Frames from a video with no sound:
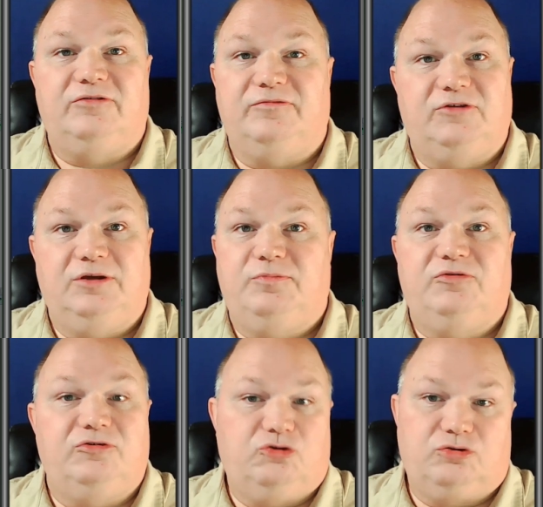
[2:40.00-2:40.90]
of
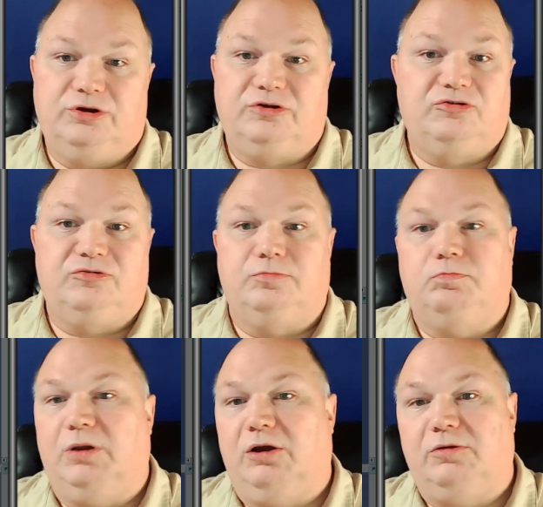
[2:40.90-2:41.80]
tips and tricks,
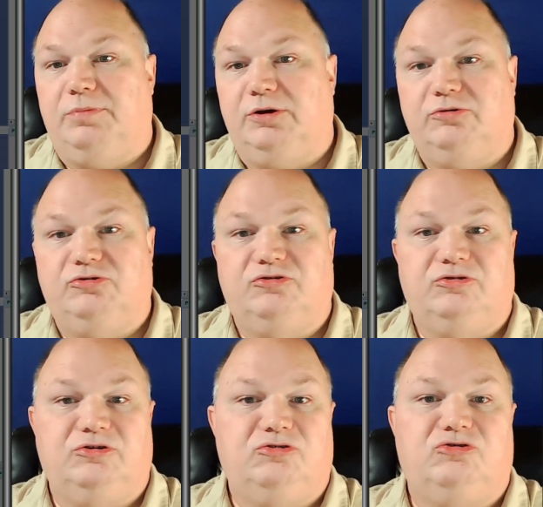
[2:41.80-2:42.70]
blog posts,
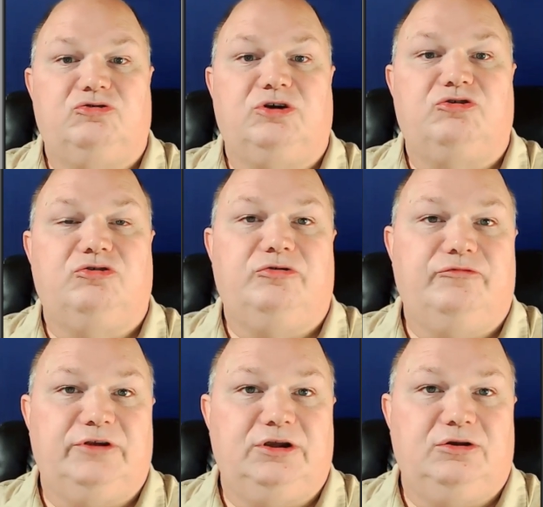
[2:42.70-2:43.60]
and instructional
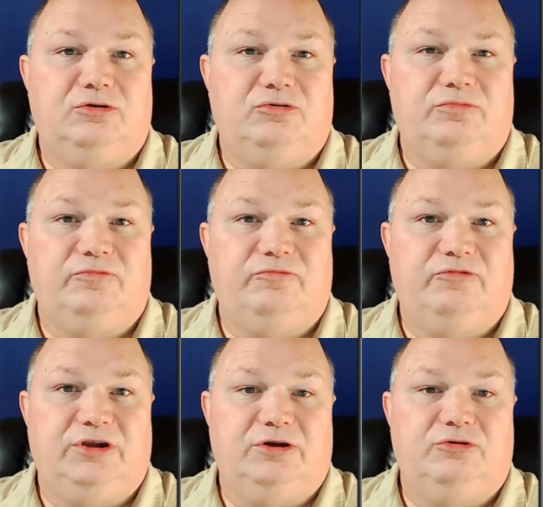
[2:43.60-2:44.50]
video
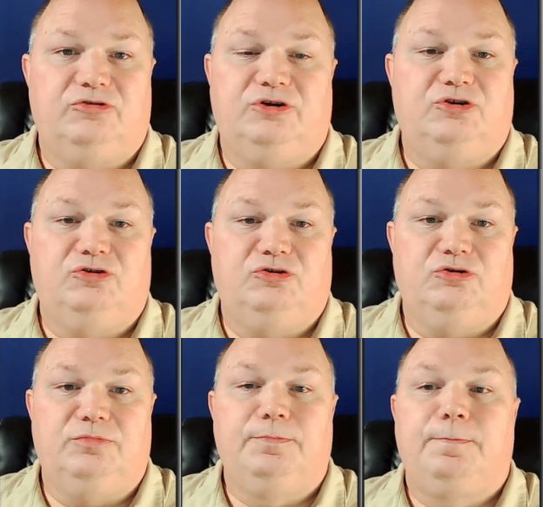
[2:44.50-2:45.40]
videos on
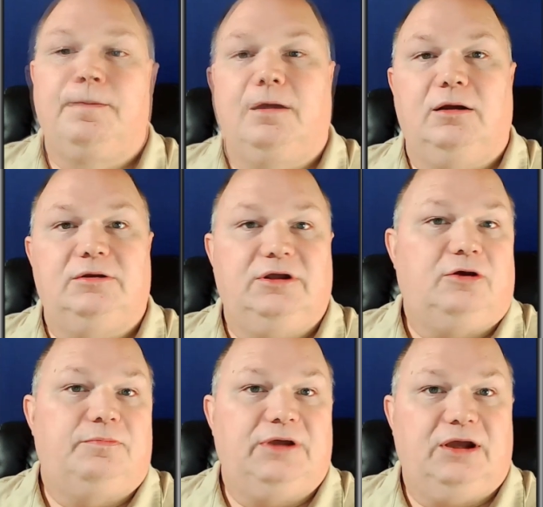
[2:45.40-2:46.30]
YouTube uh, to
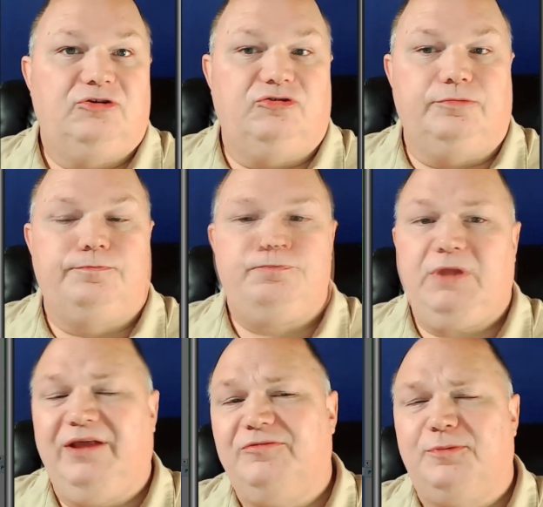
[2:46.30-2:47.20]
help guide you.
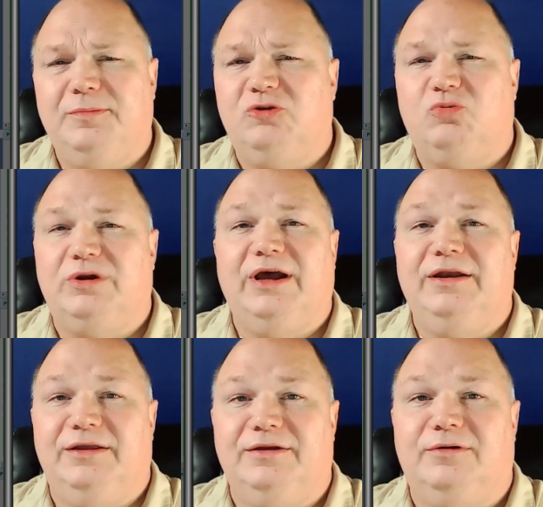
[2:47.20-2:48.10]
That's pretty much what I
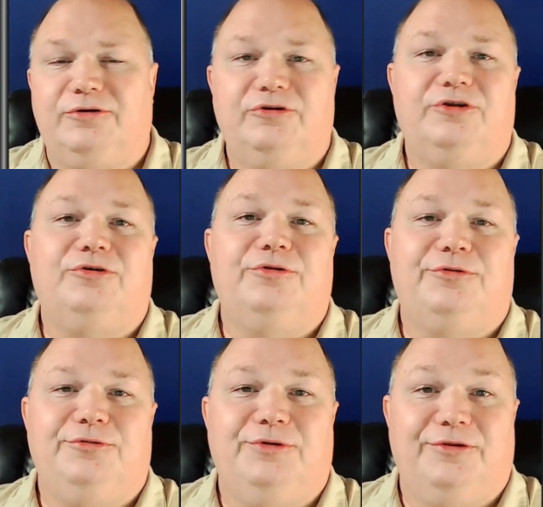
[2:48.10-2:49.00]
did. Learned it all
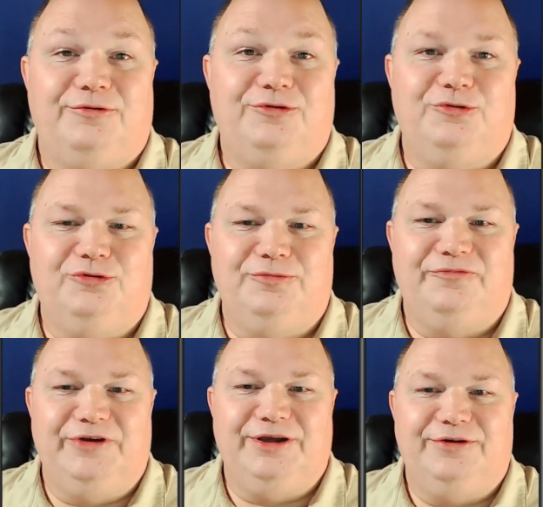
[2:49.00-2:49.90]
through other YouTube
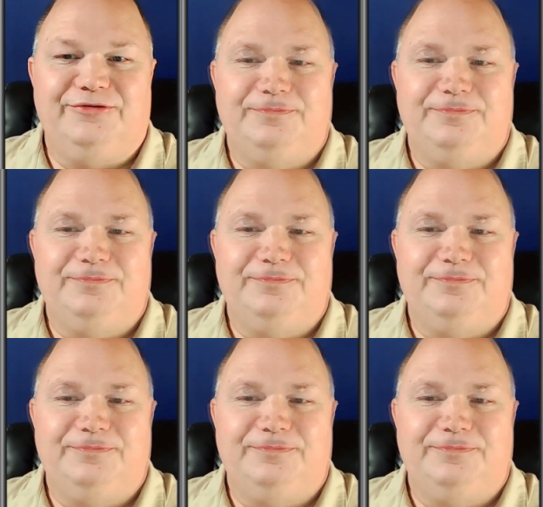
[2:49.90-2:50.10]
videos.